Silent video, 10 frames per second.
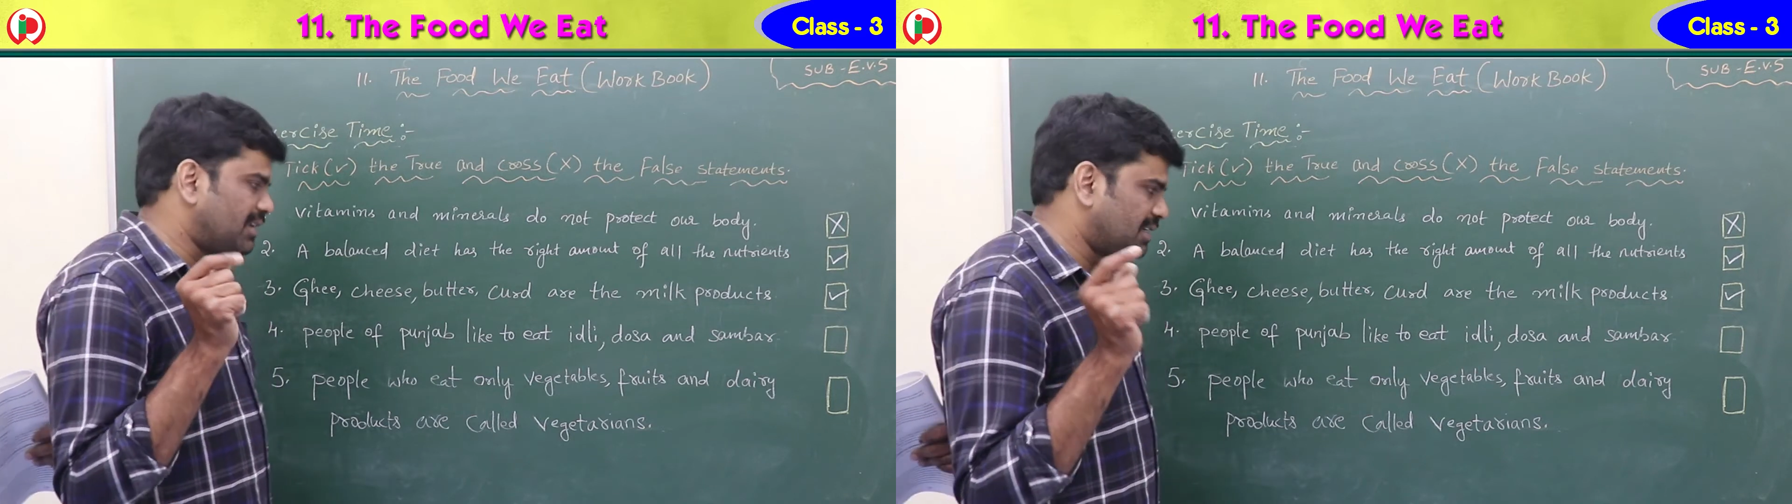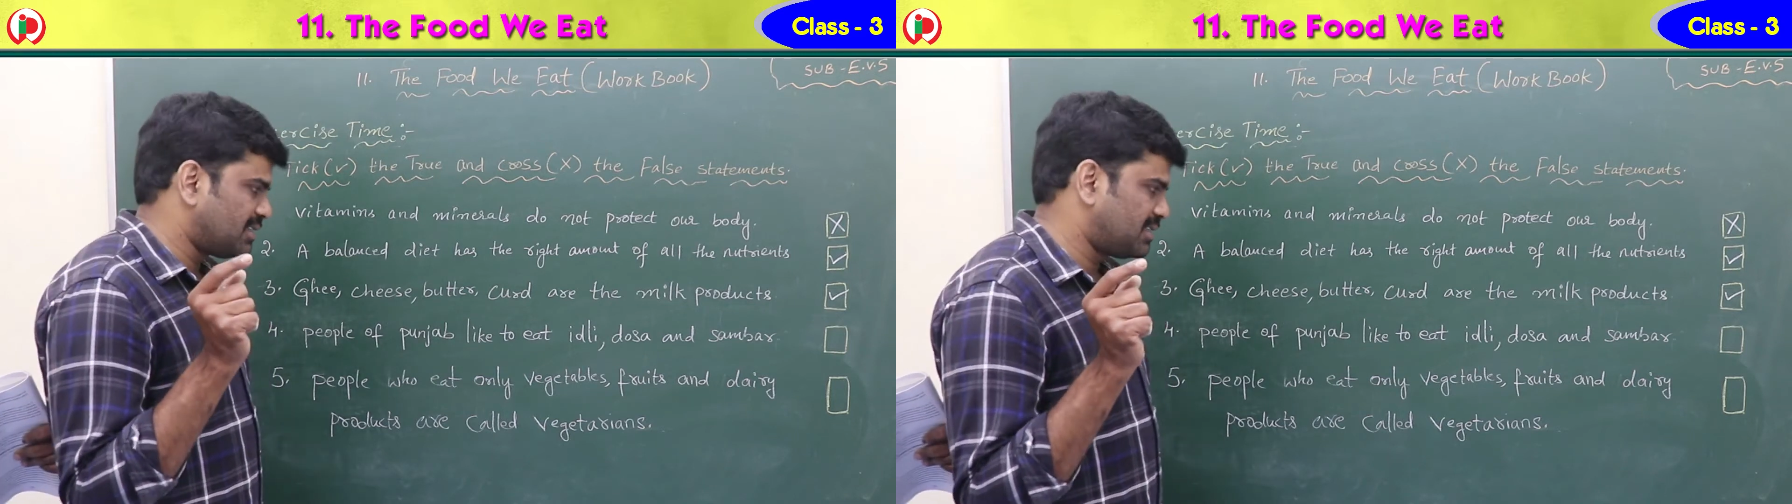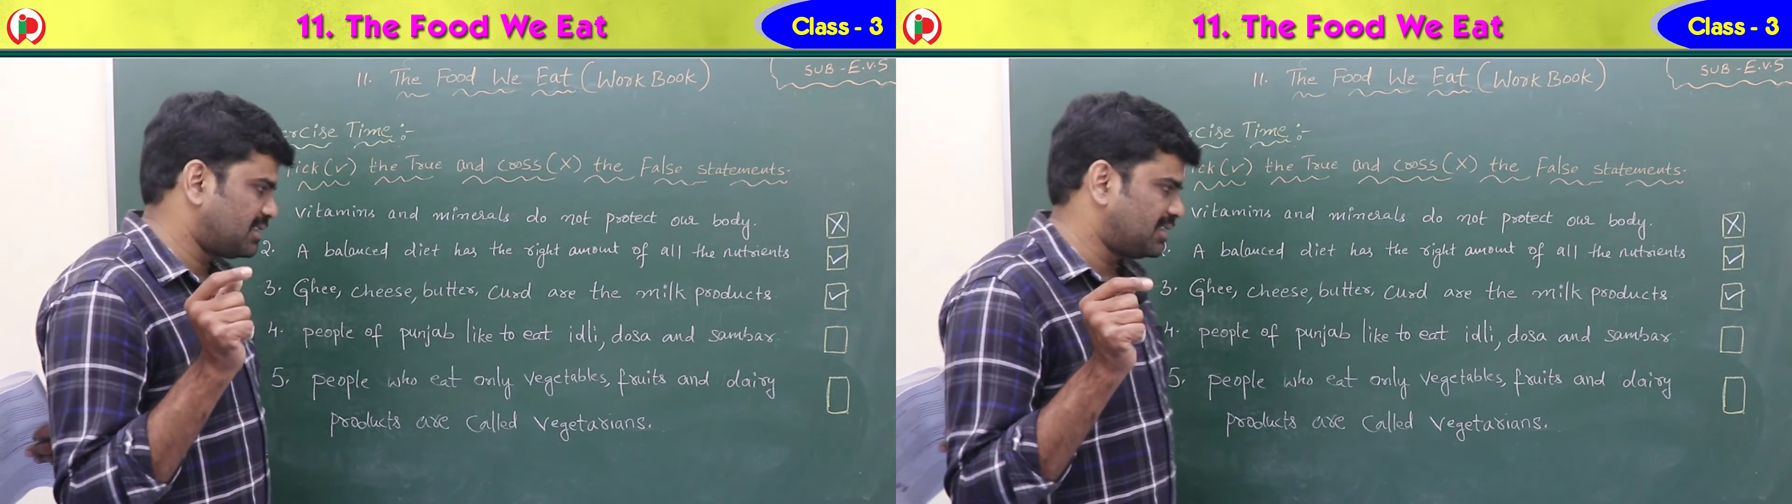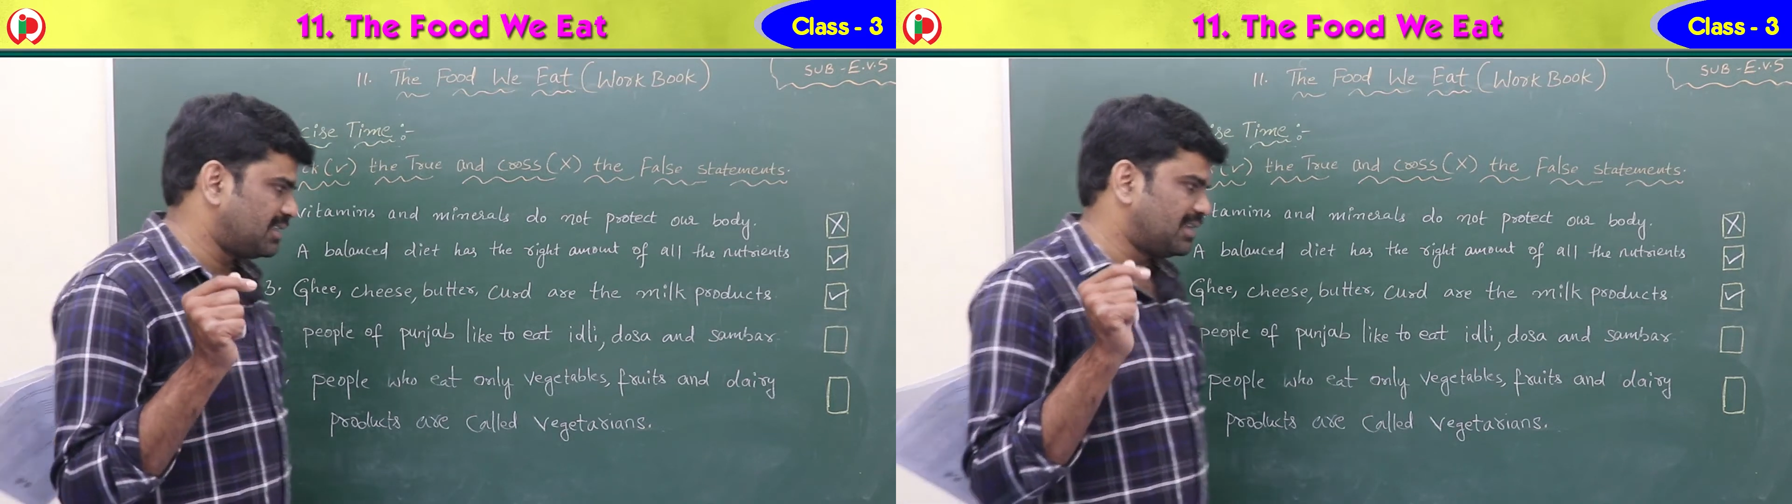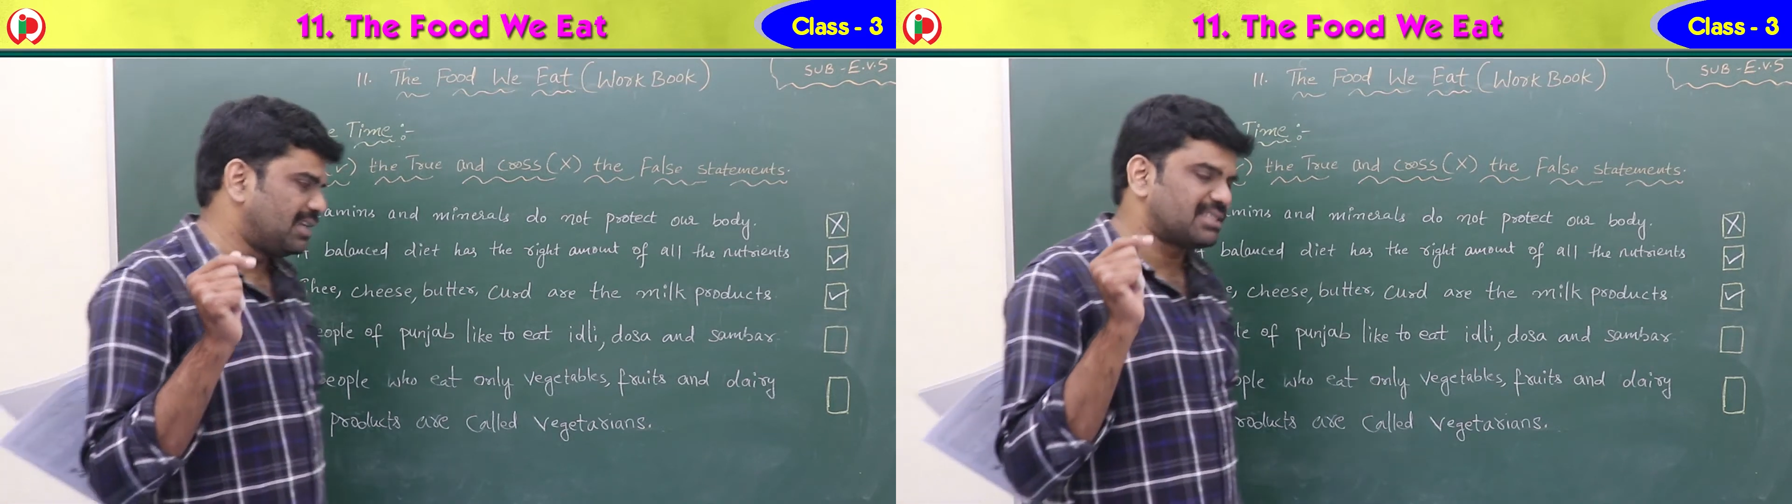yes
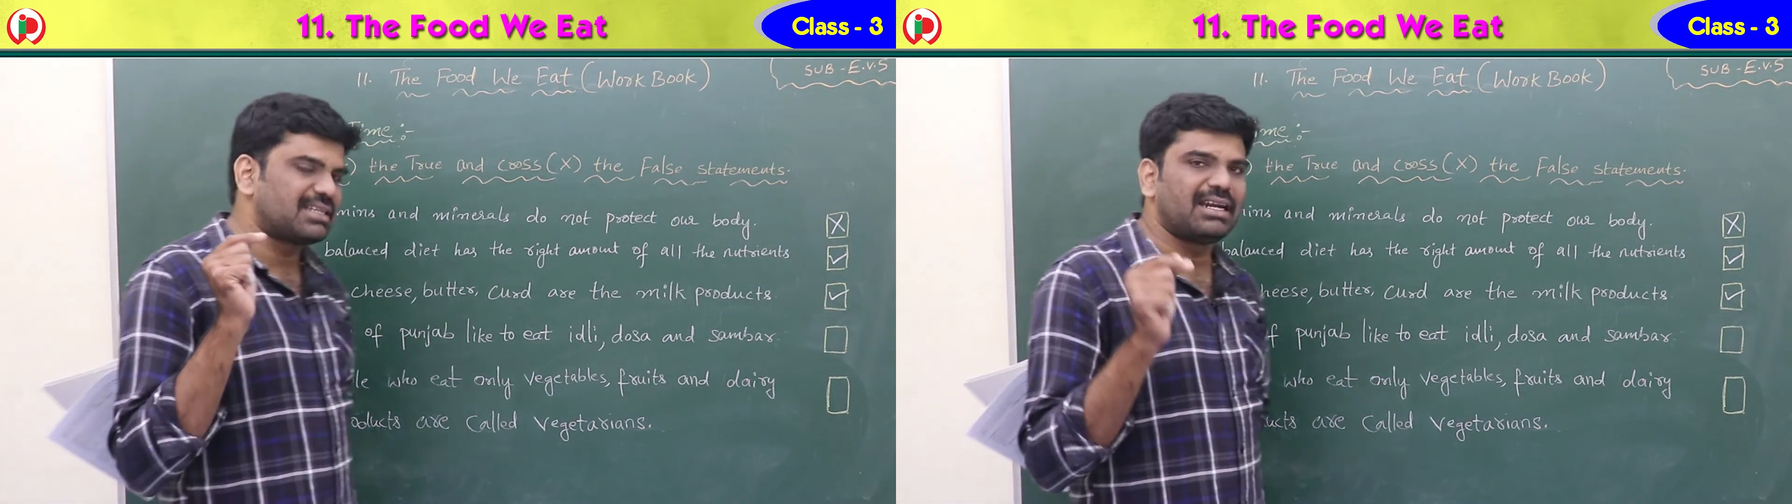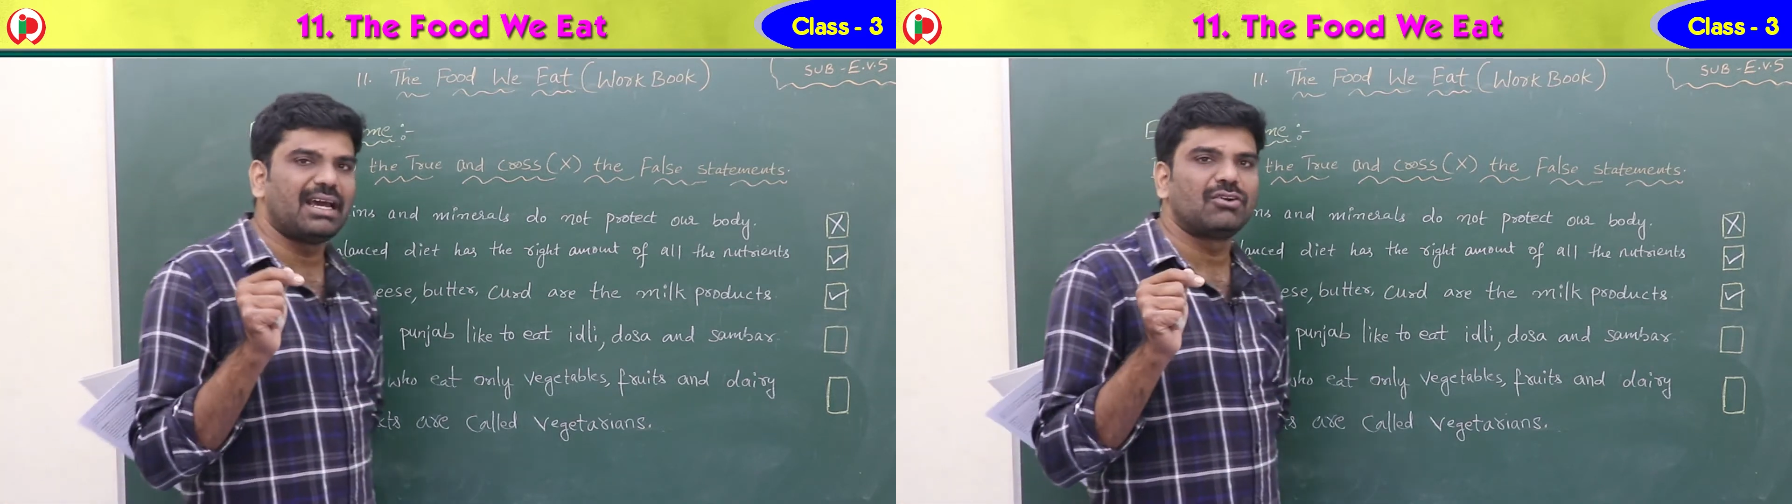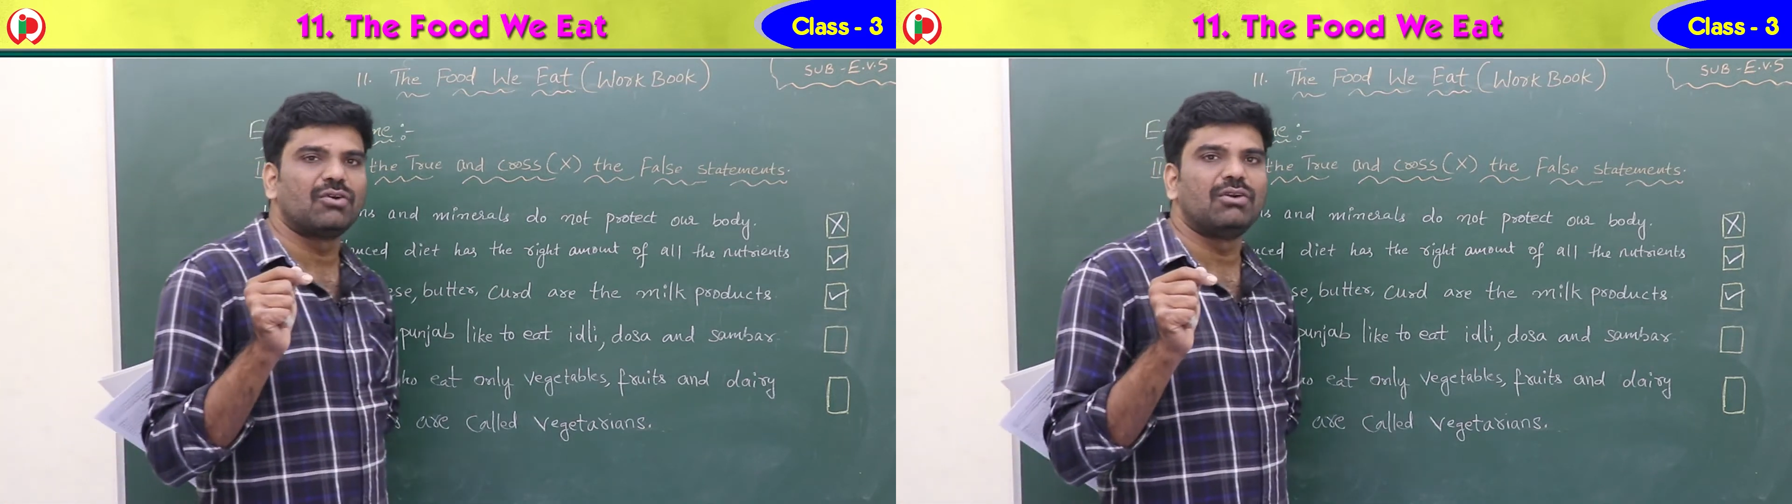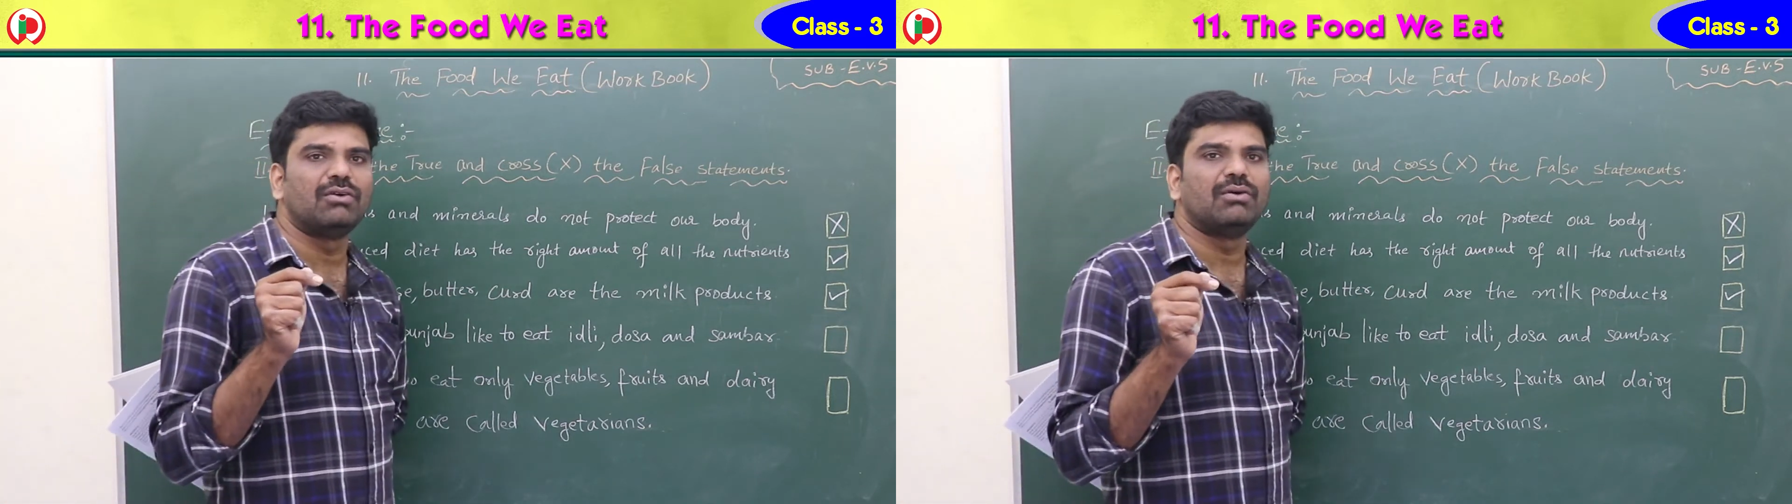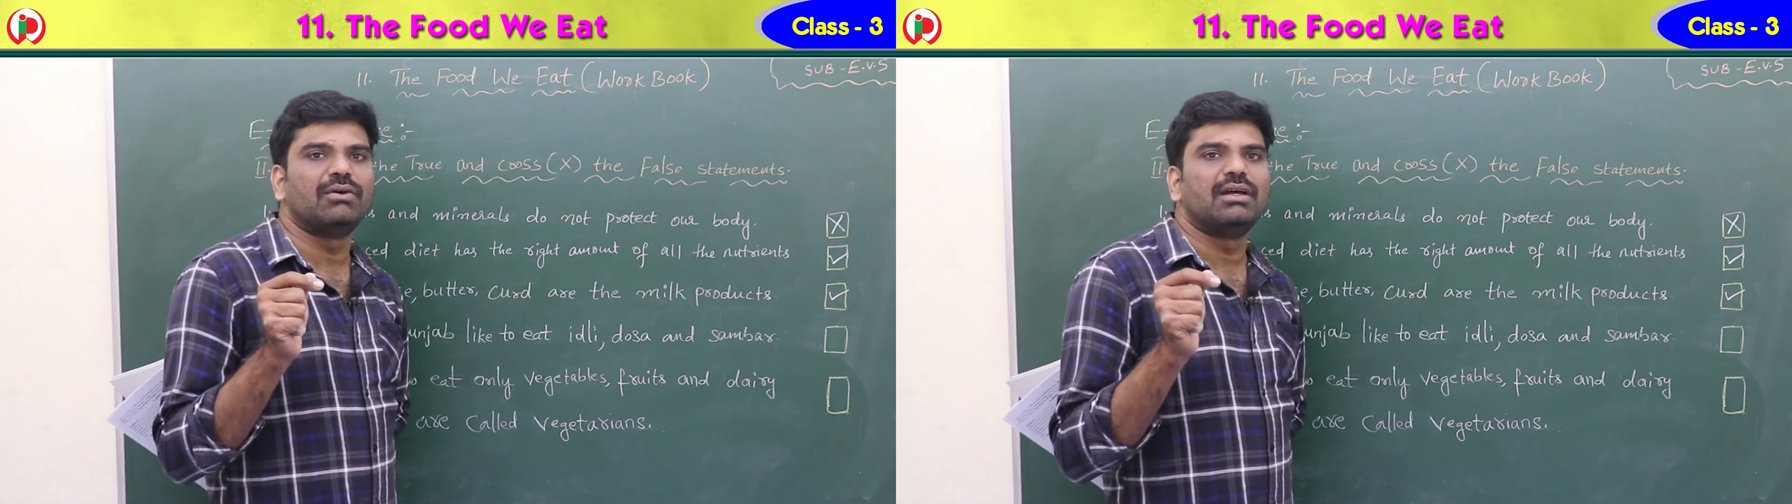yesterday i told you